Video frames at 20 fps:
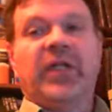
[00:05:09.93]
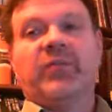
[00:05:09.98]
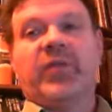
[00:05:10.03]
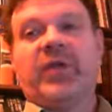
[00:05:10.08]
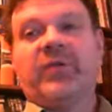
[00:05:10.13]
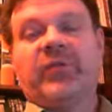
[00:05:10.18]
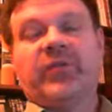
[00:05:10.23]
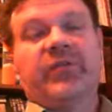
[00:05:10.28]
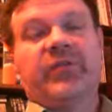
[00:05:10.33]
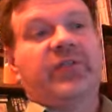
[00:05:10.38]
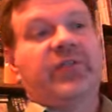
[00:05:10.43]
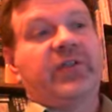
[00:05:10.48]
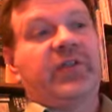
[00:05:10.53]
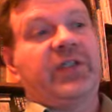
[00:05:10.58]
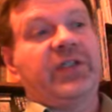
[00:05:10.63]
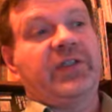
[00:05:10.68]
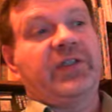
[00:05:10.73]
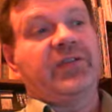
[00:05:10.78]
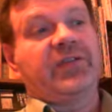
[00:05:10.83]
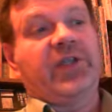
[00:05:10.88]
People are starting to
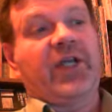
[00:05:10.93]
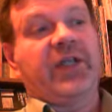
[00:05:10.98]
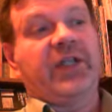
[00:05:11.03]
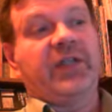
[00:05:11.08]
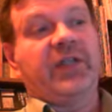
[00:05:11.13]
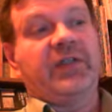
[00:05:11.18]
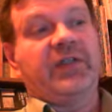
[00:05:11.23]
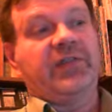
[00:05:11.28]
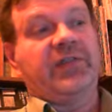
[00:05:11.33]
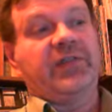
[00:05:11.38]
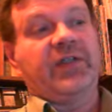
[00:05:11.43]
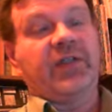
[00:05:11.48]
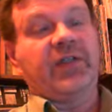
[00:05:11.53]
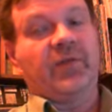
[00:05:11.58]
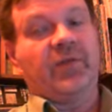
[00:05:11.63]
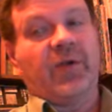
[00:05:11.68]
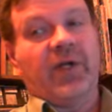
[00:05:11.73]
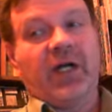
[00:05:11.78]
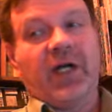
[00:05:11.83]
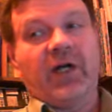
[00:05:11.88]
get excited. It's like,
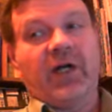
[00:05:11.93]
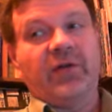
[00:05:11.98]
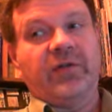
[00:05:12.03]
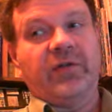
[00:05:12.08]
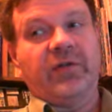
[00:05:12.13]
wow,